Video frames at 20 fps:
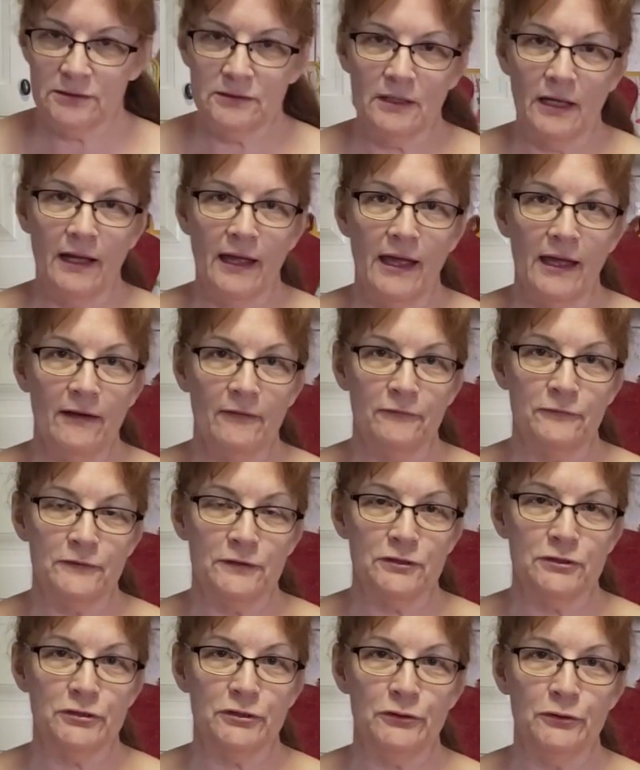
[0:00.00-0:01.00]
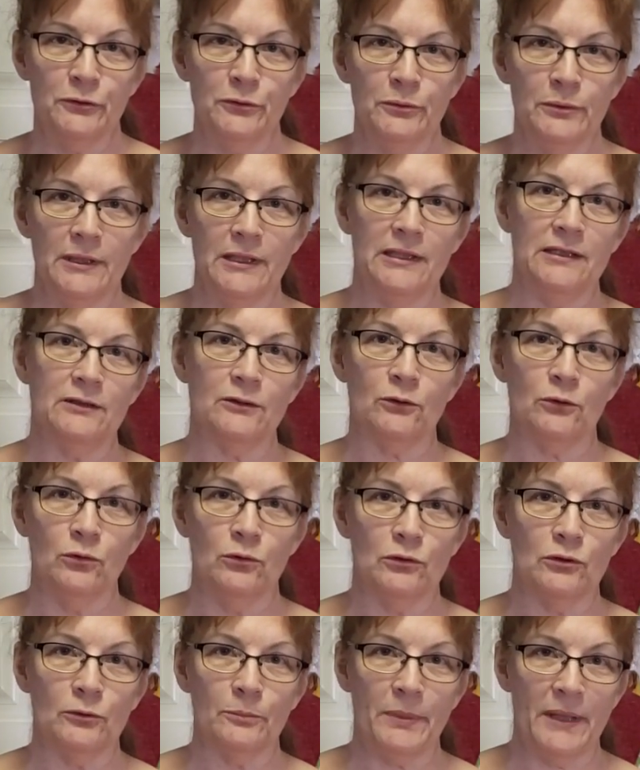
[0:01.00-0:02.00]
I have
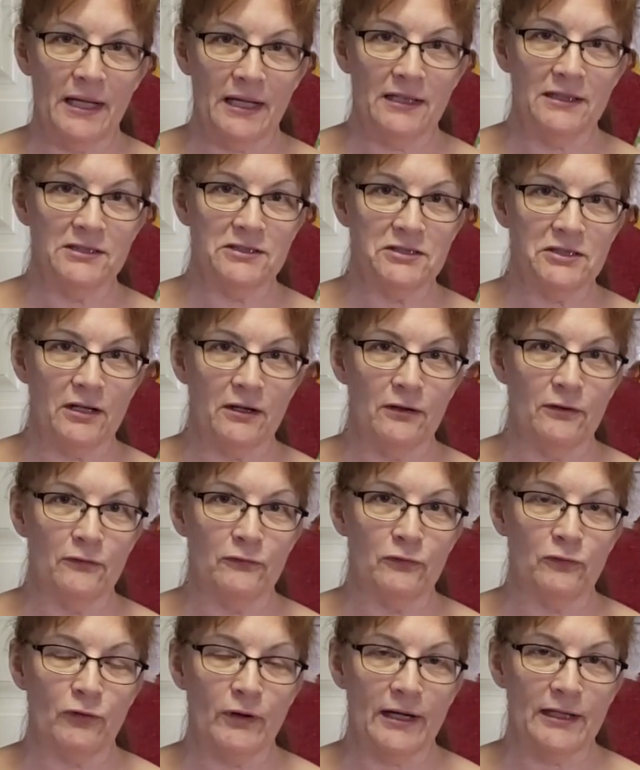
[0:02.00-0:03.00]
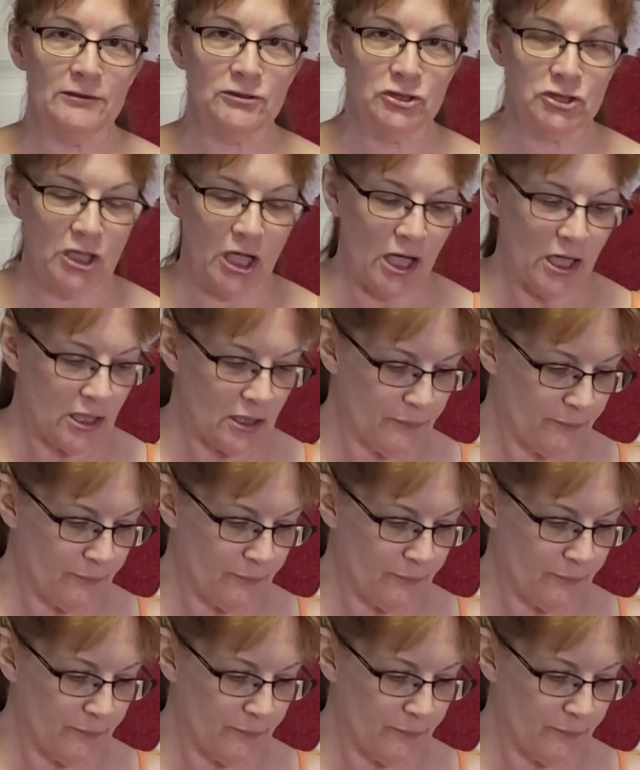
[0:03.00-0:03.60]
2¼ pounds of ground chuck.